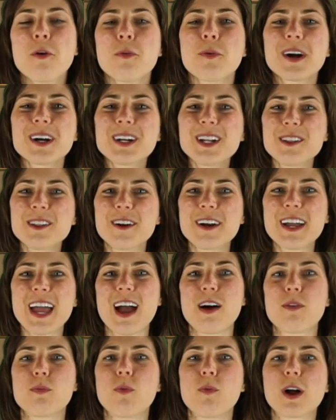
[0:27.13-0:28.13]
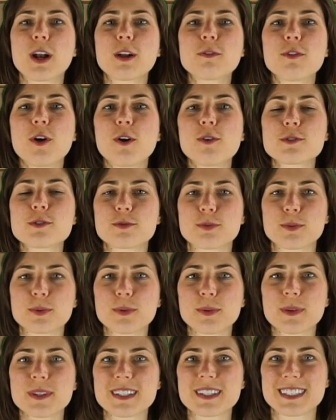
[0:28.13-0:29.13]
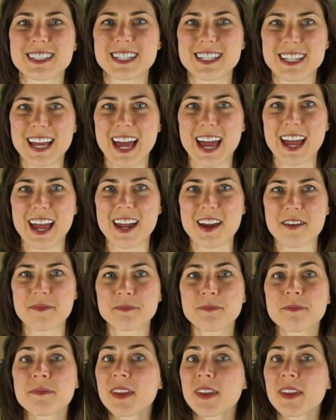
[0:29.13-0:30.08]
We're going to look at one of those rules today.